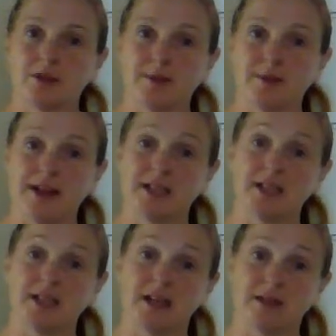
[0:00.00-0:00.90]
bonded
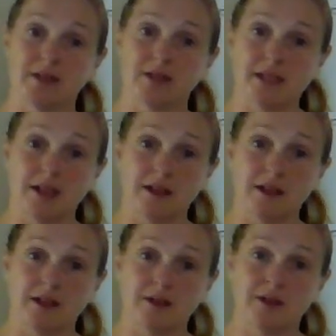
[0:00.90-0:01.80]
together in
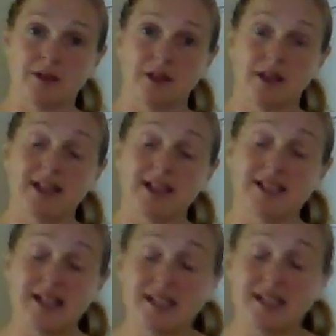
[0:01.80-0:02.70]
cellulose can
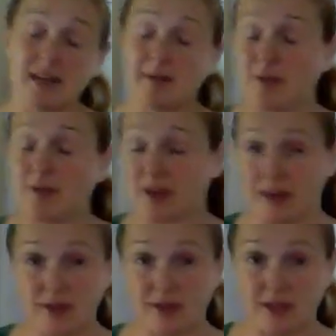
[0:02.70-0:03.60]
stay stable for
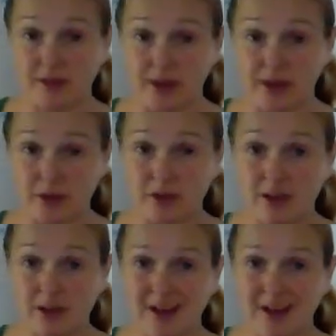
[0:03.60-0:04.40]
thousands of years